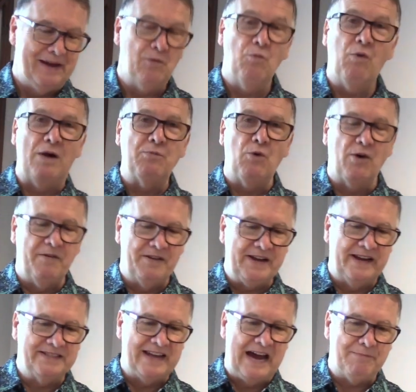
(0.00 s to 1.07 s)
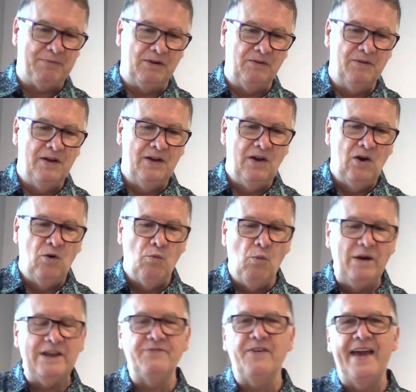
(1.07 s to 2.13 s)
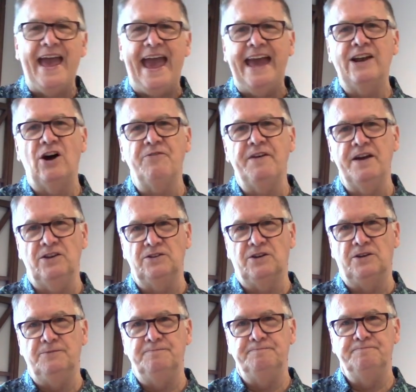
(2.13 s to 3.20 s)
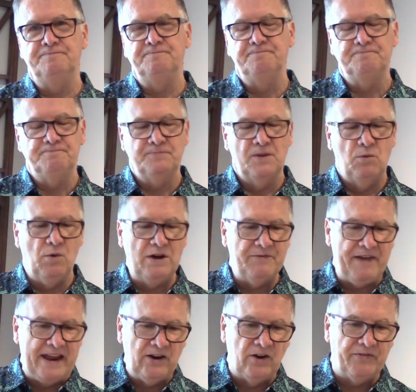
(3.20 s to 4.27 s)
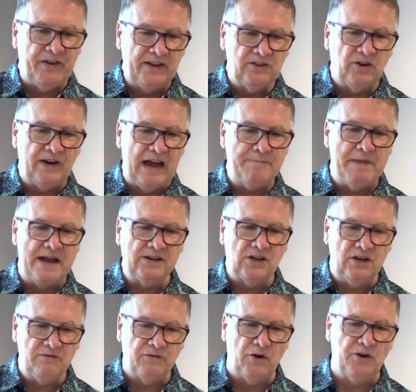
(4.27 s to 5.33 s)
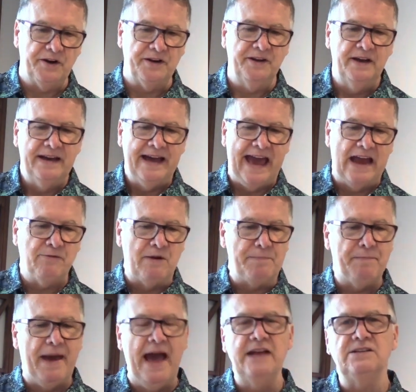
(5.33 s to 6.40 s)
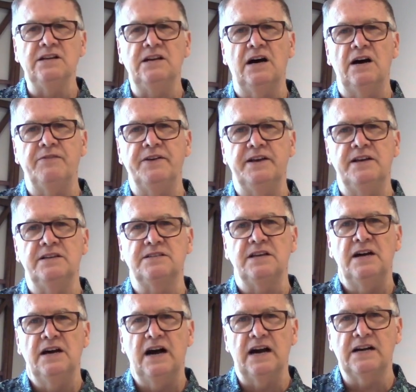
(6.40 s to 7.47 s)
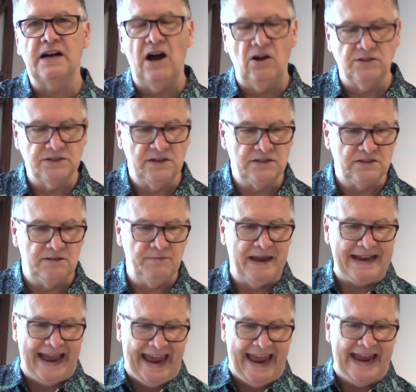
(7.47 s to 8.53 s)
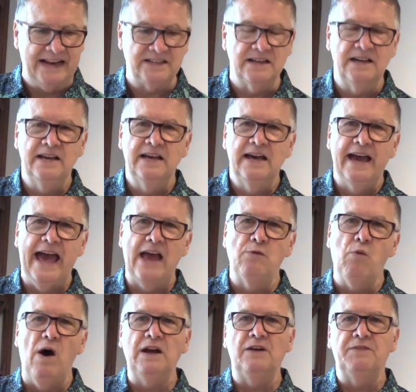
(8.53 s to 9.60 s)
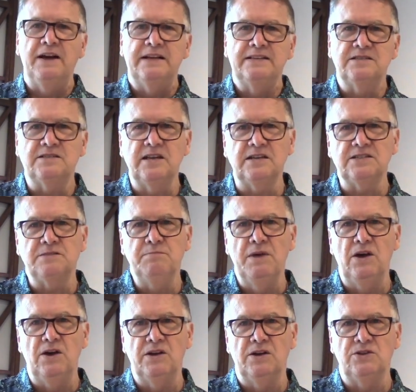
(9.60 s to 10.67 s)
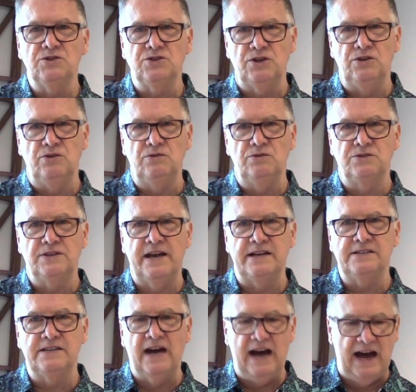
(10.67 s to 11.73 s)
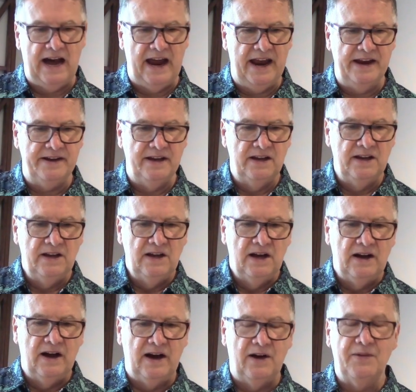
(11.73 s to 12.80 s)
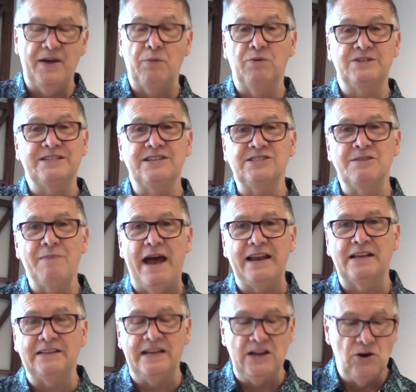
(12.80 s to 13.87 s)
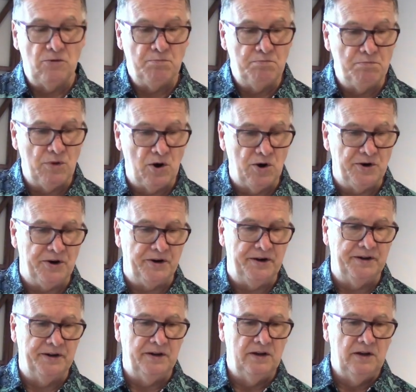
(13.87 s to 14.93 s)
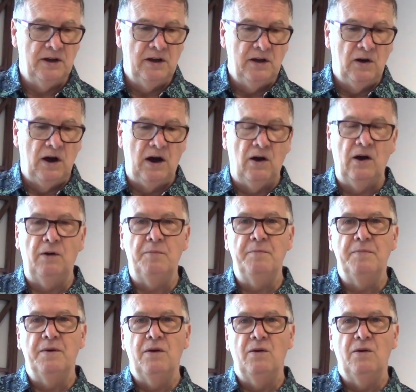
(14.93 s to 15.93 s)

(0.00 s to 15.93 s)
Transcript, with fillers: One more example. What if Adolf Hitler, what if Adolf Hitler had been converted and repented of his occultism and hate? And what if six million Jews that died, uh, that were systematically murdered um,